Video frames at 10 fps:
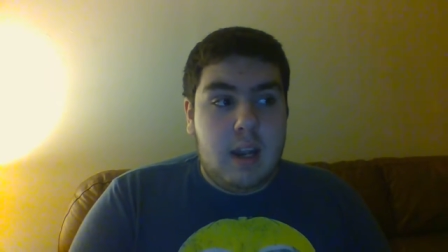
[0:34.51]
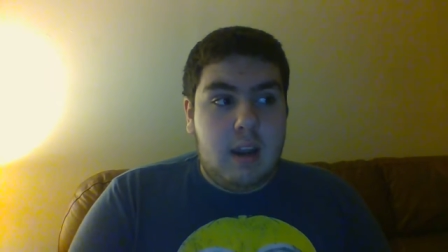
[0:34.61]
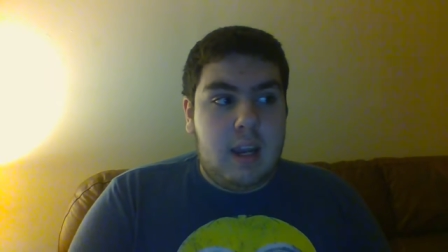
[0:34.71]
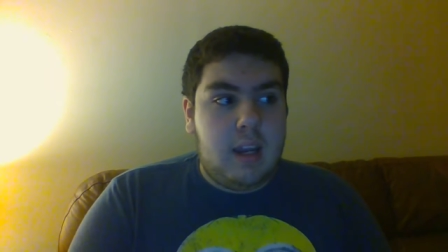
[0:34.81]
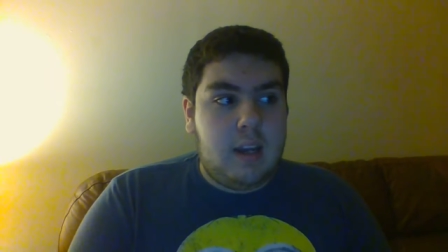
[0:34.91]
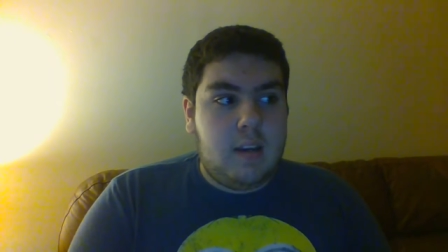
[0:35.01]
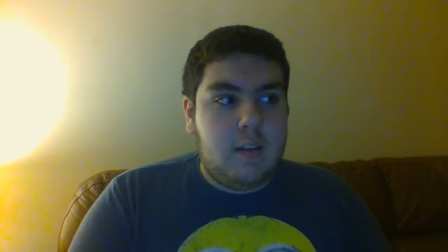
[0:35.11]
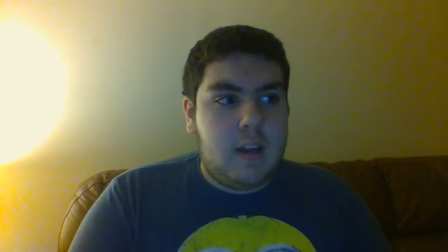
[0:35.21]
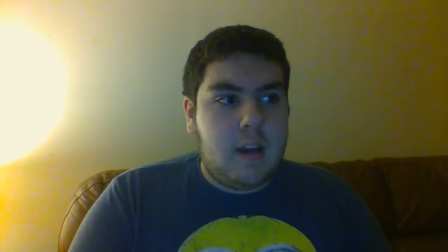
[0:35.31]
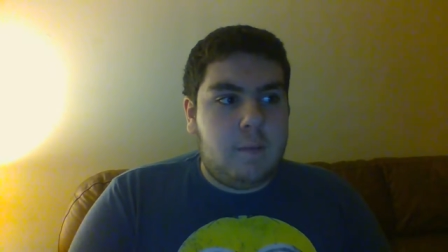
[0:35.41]

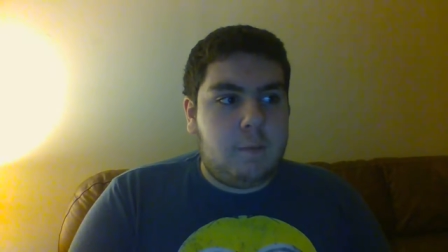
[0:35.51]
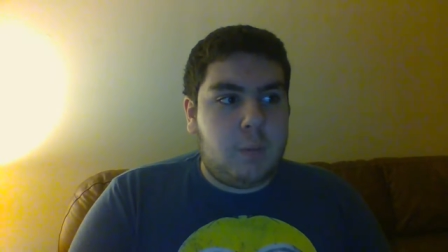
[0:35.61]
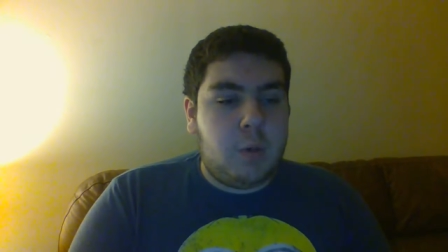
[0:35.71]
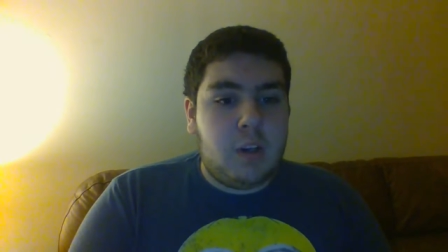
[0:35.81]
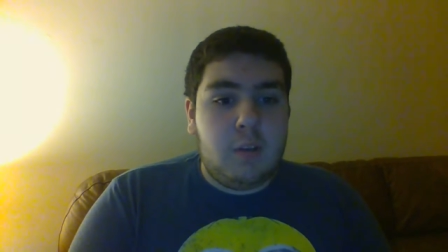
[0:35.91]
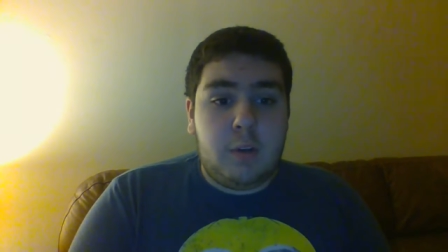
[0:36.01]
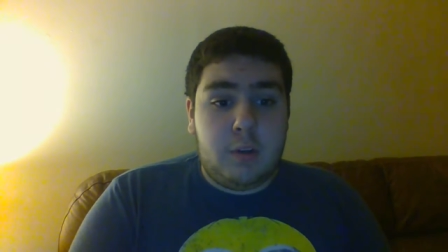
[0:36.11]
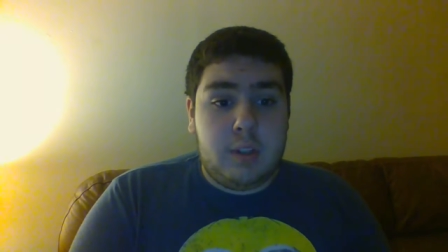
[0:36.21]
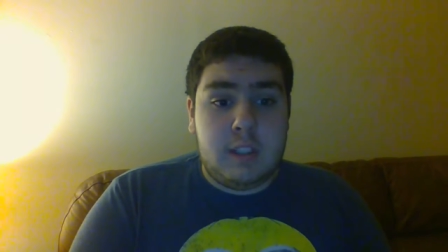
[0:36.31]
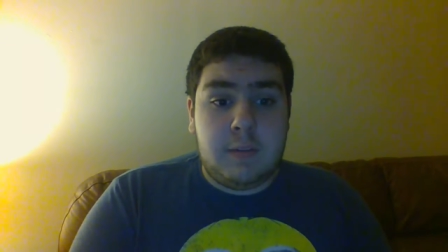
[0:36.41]
And from what I've
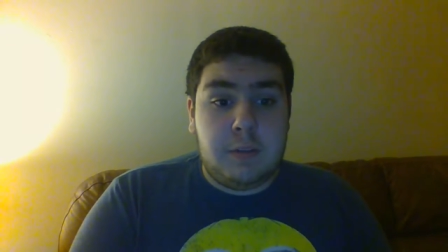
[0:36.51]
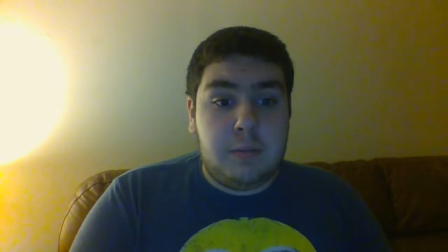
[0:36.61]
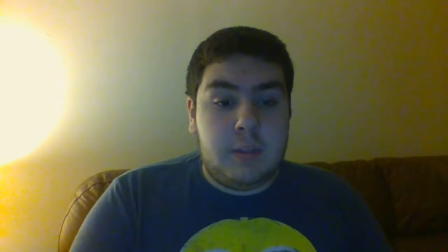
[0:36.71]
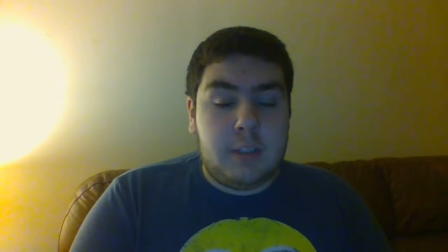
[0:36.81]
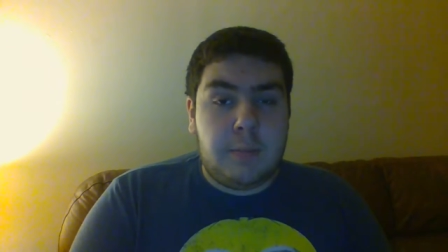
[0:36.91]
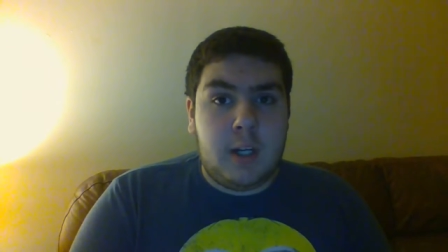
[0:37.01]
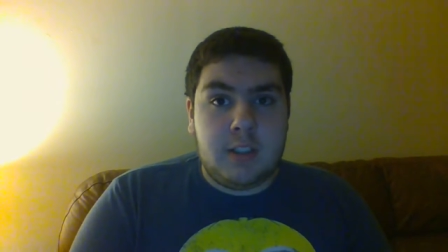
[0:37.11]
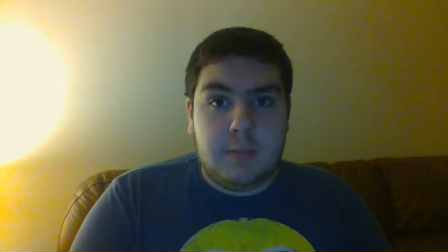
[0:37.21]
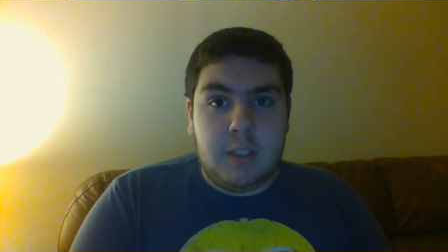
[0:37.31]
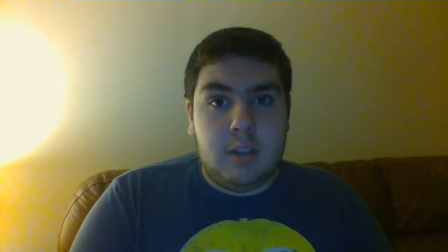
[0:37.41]
heard, this film is
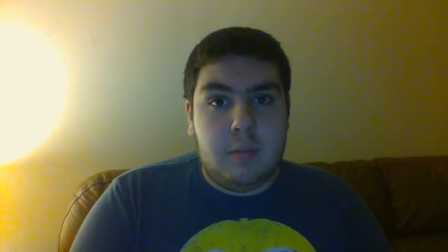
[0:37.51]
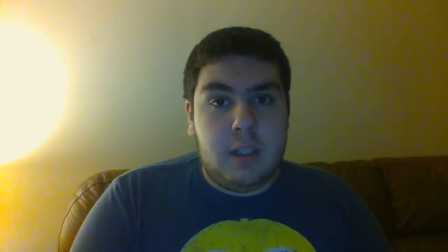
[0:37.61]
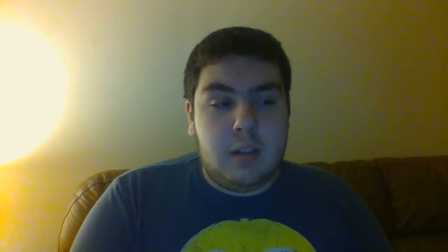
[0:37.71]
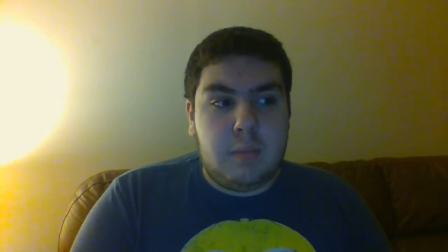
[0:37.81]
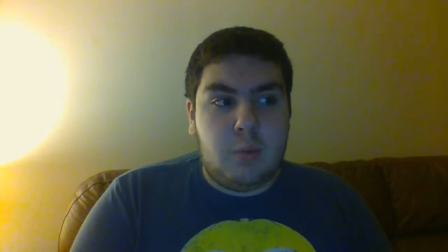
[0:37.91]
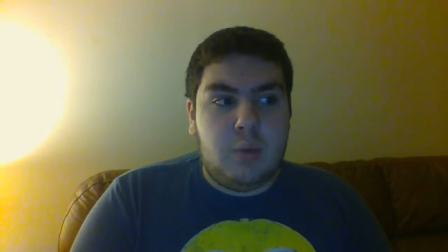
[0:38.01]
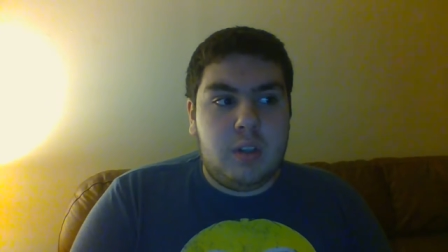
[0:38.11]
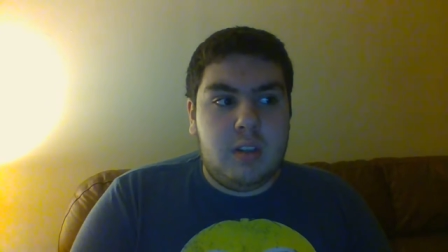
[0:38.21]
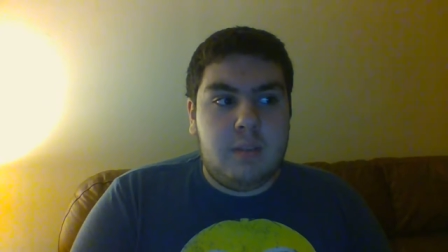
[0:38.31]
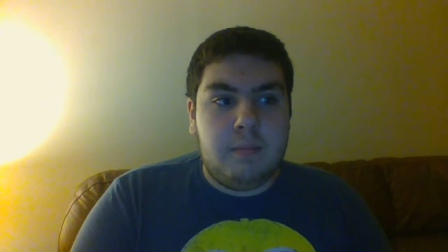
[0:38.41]
possibly going to make number
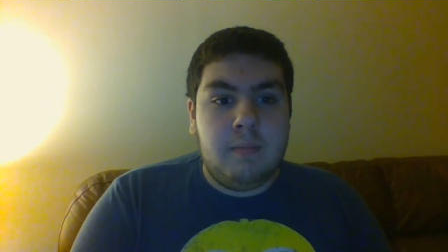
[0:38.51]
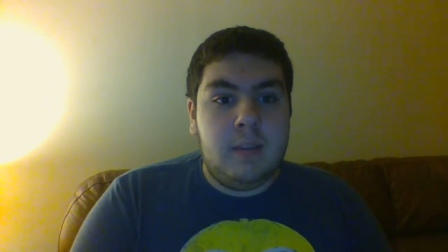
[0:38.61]
one